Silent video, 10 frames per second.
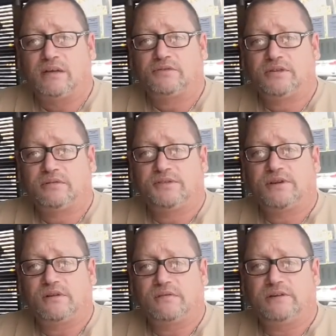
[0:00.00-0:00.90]
round two is
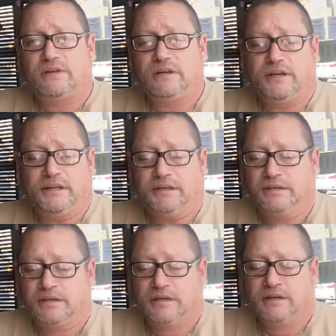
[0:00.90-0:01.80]
over.
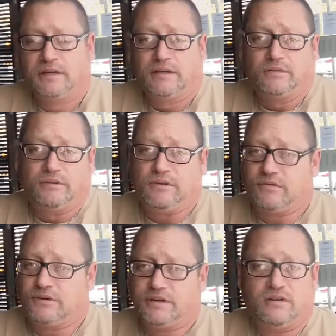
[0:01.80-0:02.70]
We
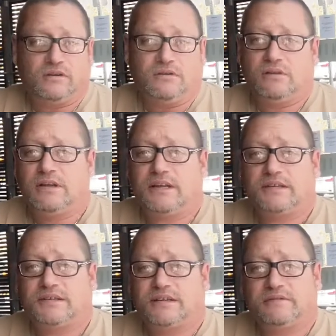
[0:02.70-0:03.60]
ordered a whole lot
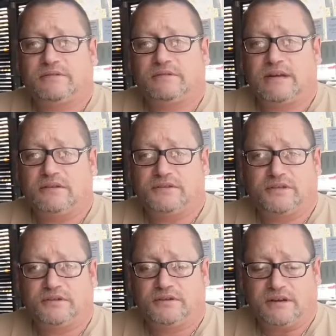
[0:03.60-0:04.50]
of stuff for round
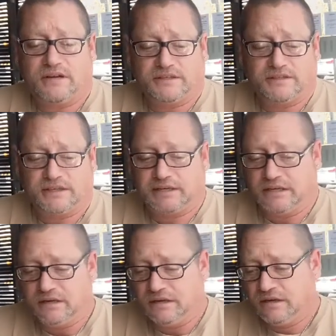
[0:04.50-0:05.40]
two, honestly.
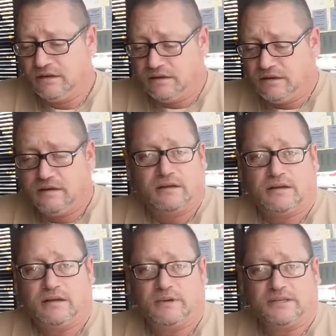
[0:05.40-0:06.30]

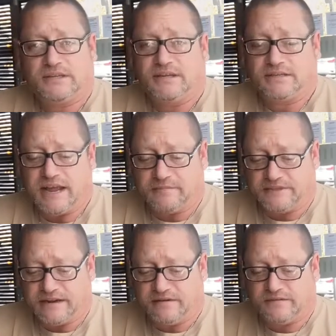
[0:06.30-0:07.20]
Uh, my son tapped
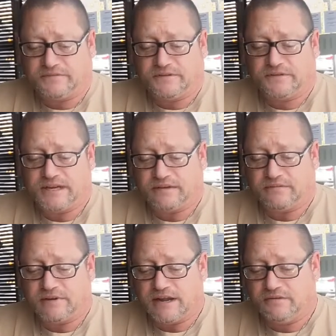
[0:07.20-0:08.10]
out after the second
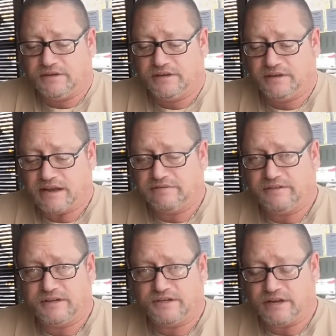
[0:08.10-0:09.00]
round. I
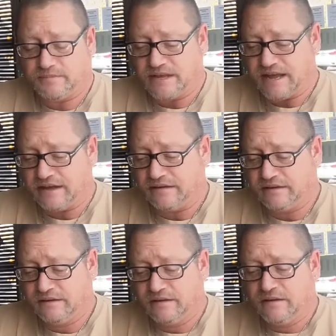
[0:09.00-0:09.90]
finished up that.
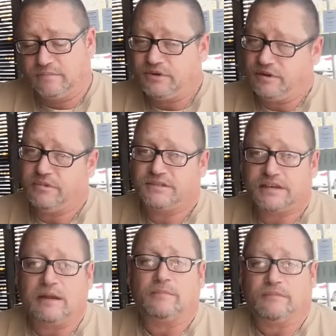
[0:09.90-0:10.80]
Pretty much
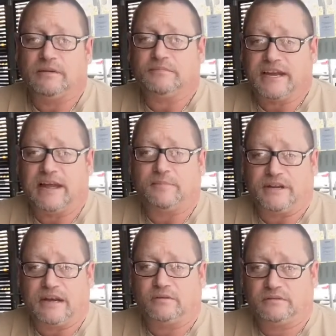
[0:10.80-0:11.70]
I'm, I'm tapping
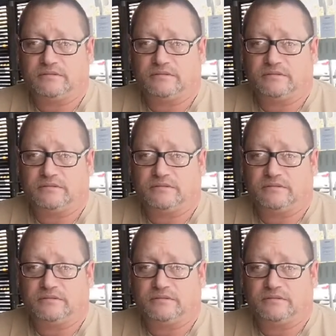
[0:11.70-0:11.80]
out